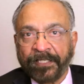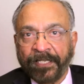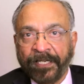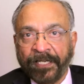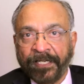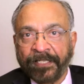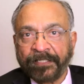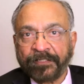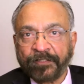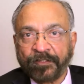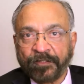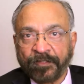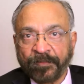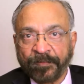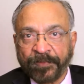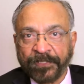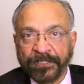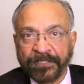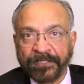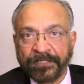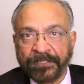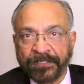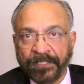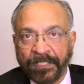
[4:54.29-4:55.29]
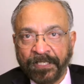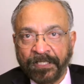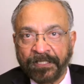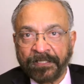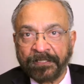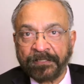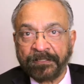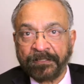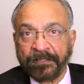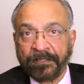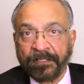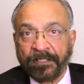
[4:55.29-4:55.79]
it had to be
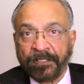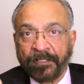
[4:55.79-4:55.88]
done